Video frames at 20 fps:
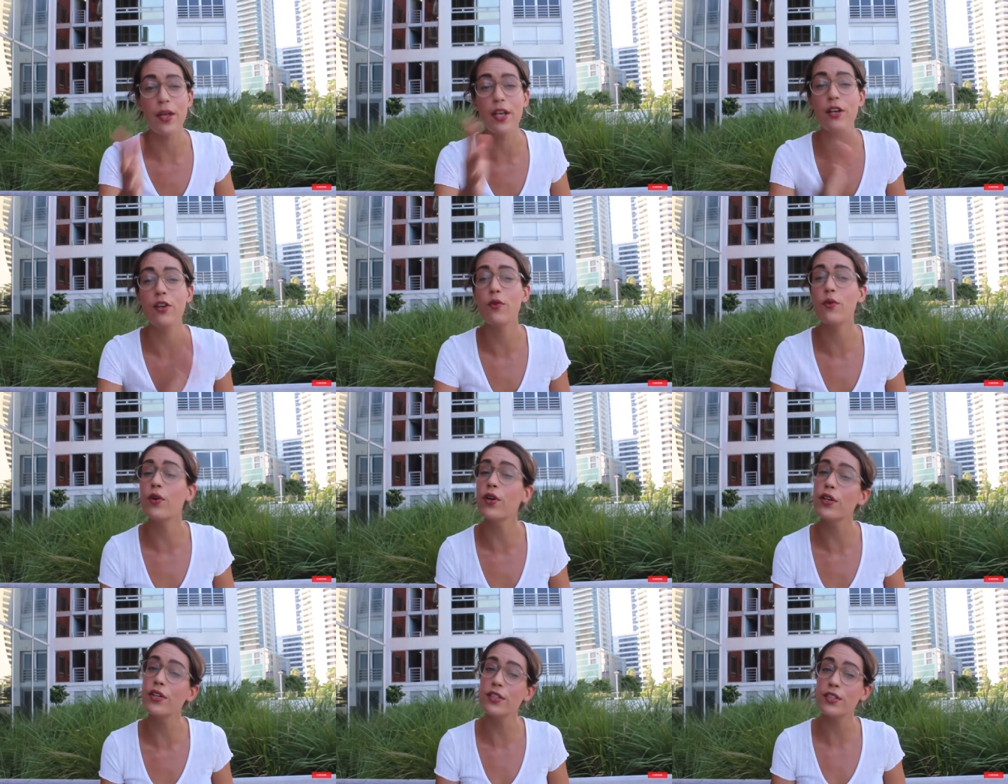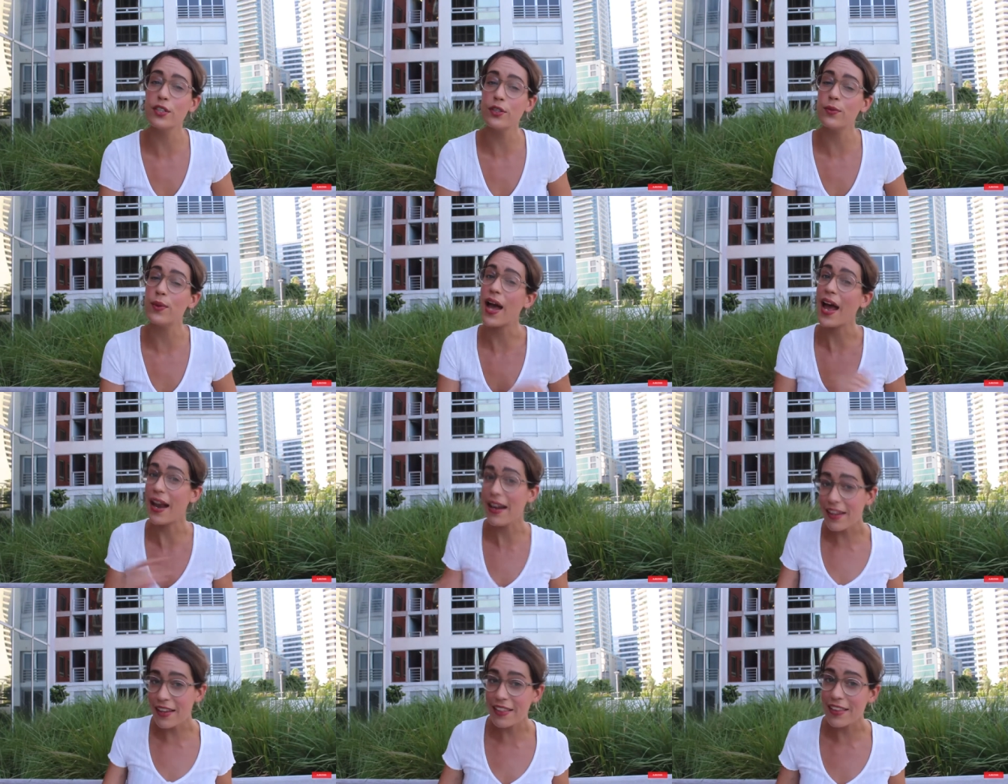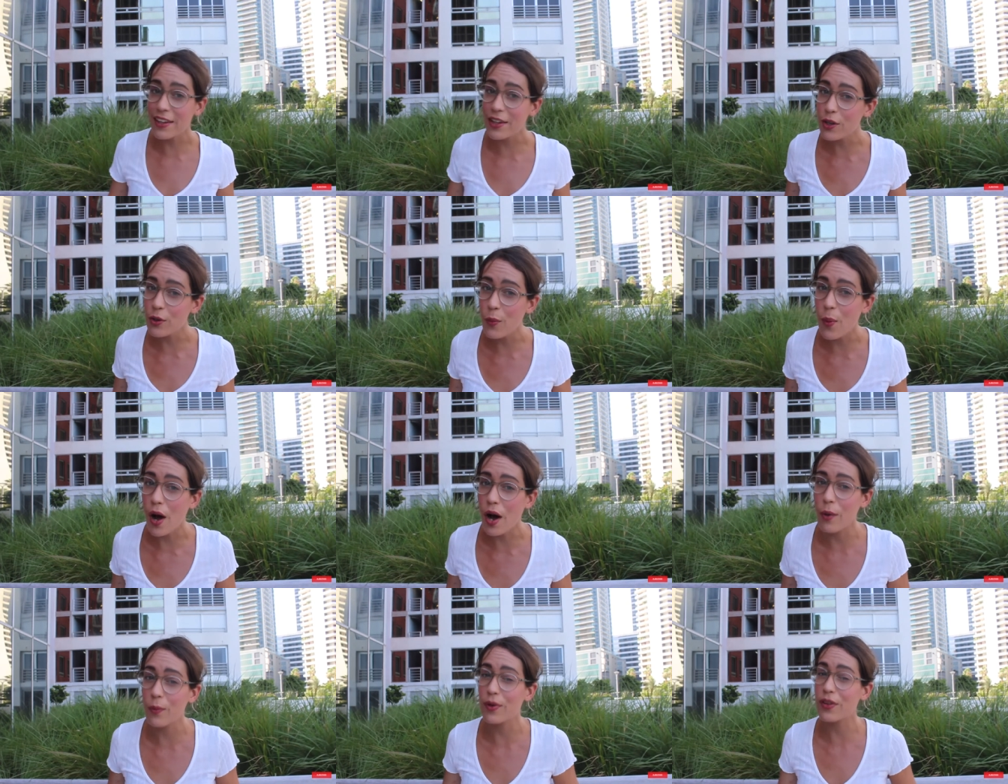And in order to do anything you
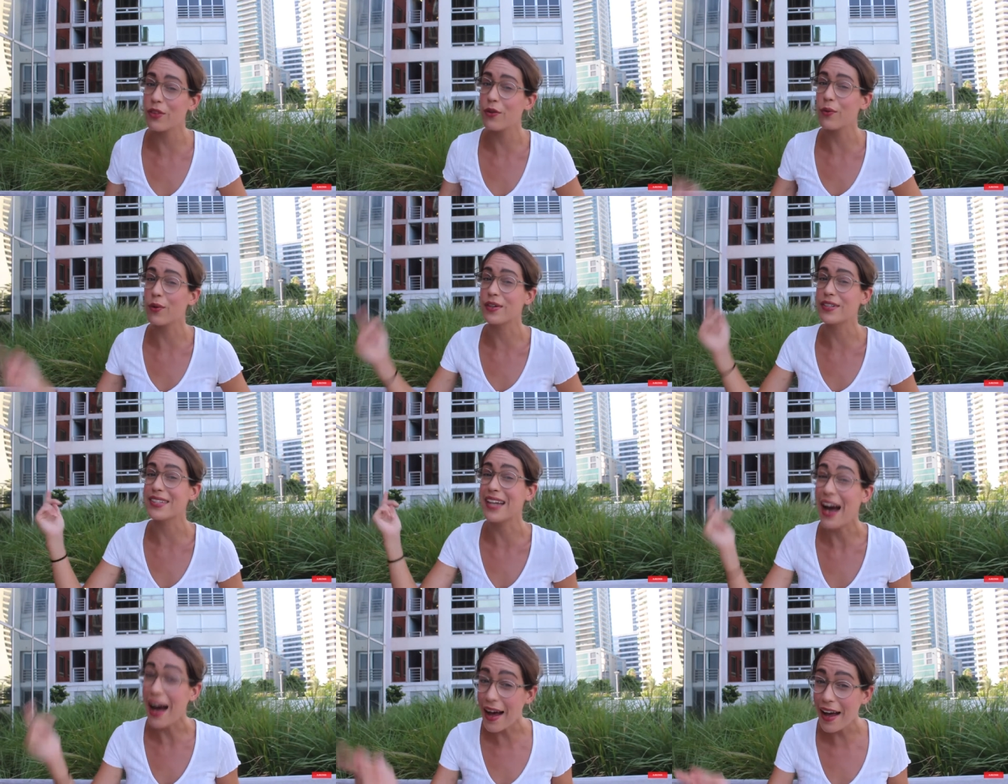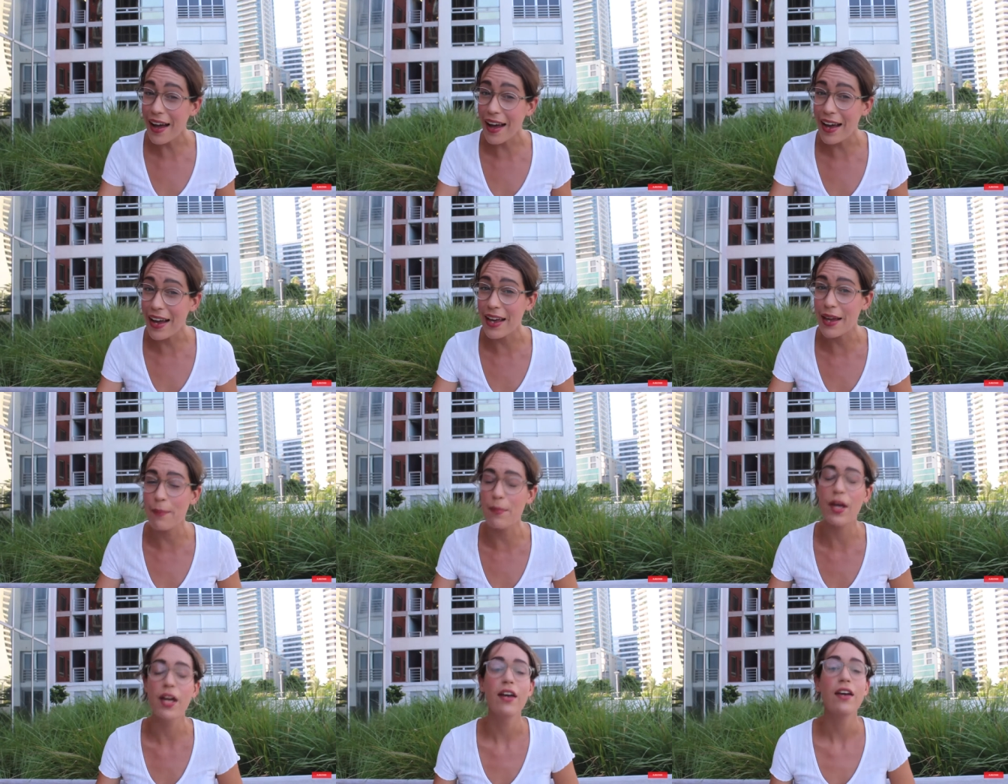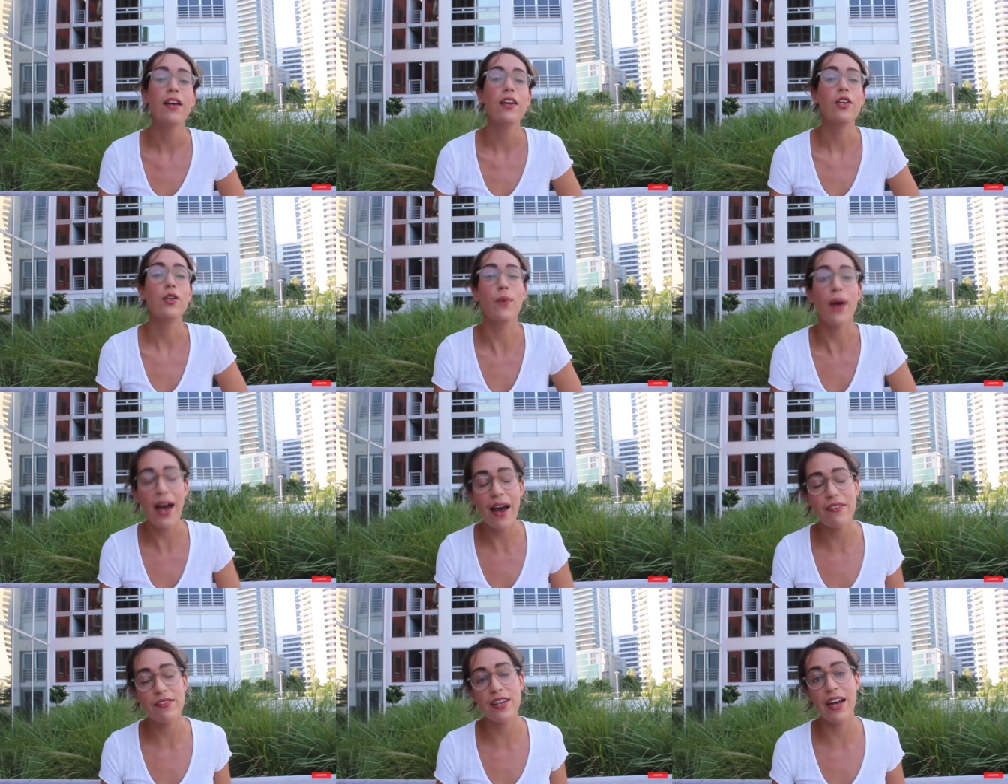want with your time, you
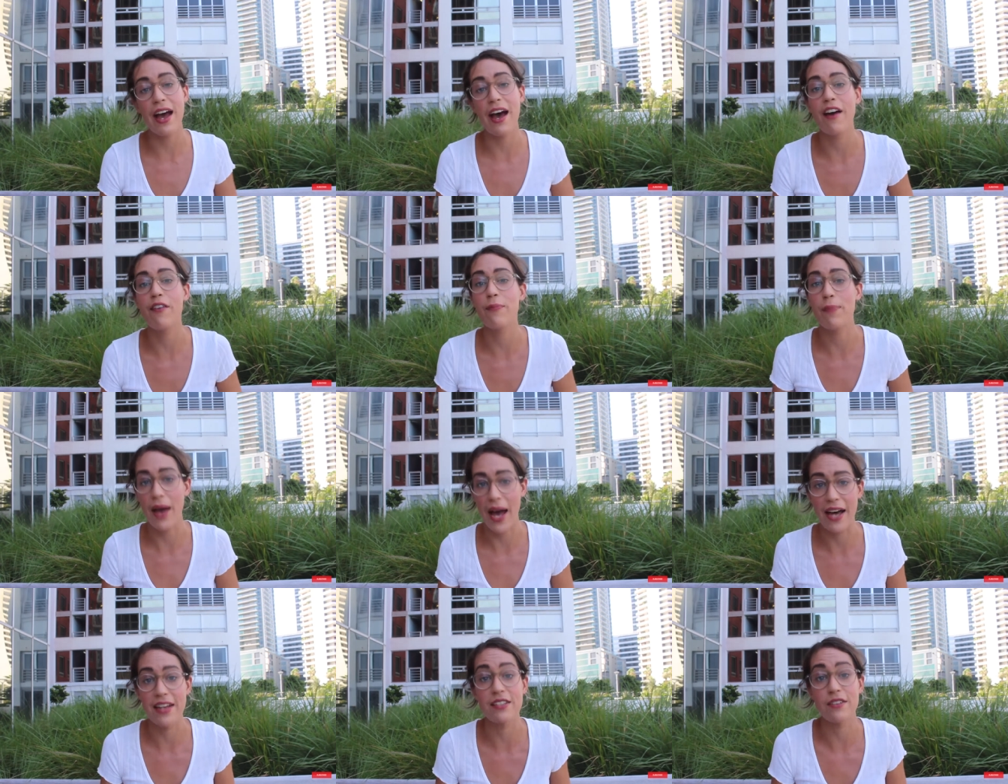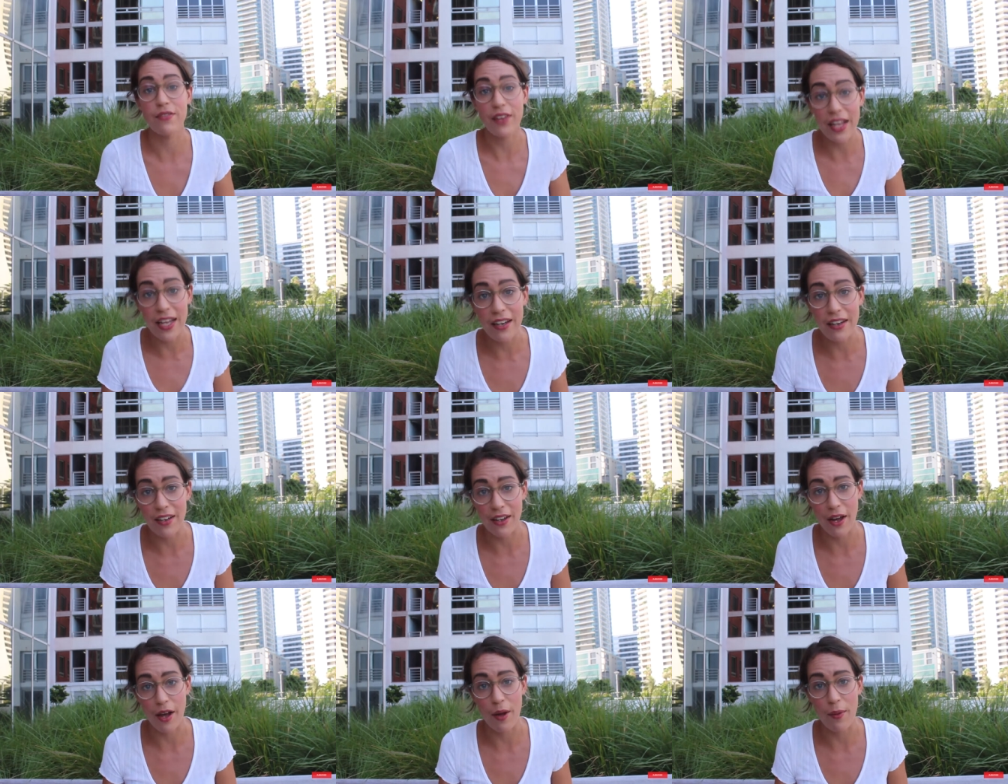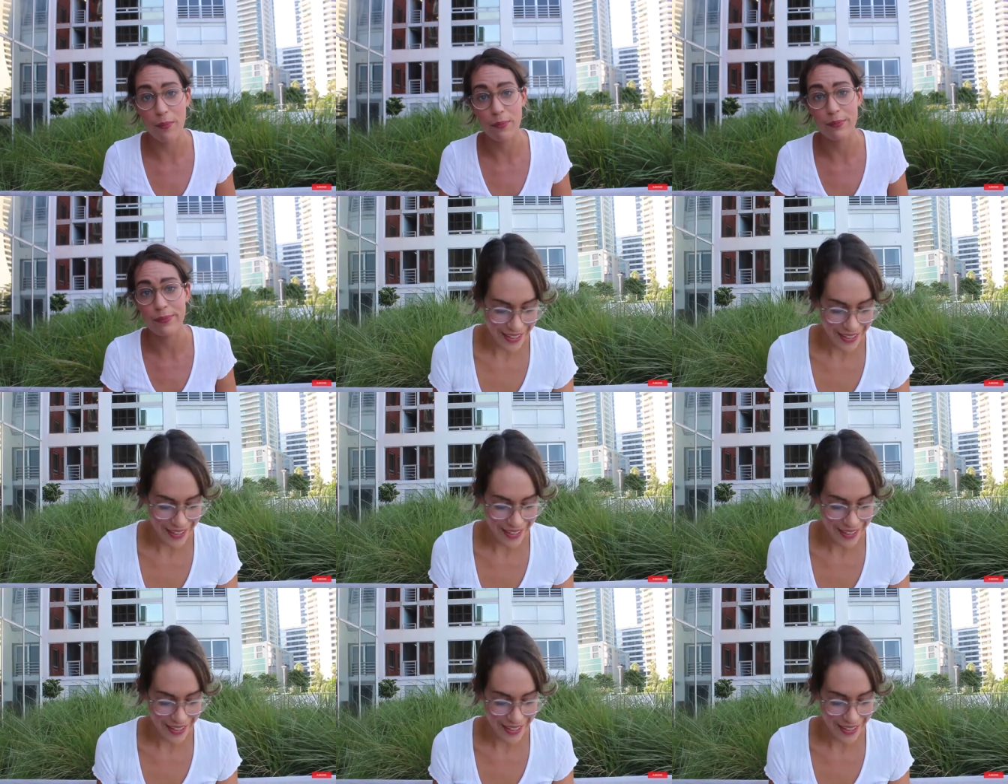have to have passive income.